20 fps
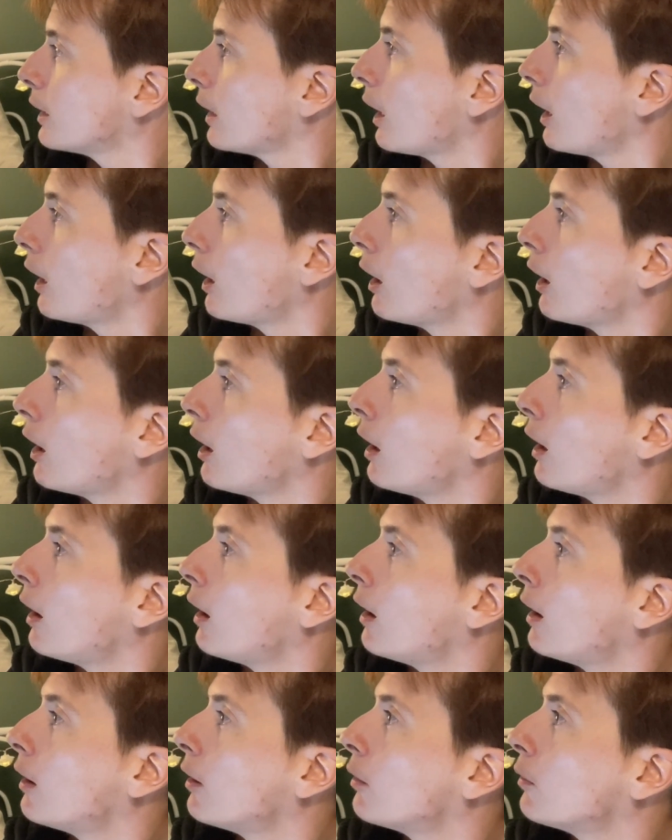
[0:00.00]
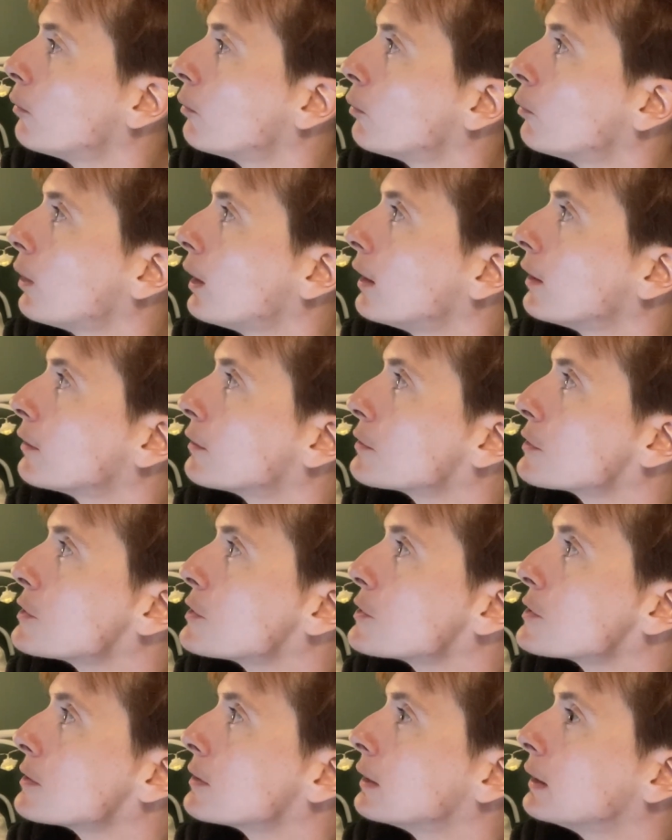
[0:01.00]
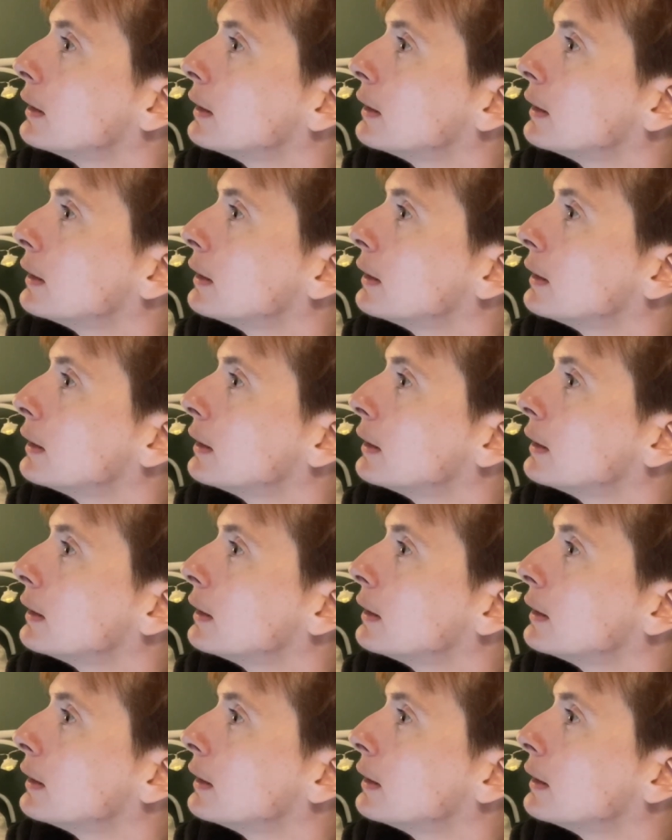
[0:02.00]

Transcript: What else?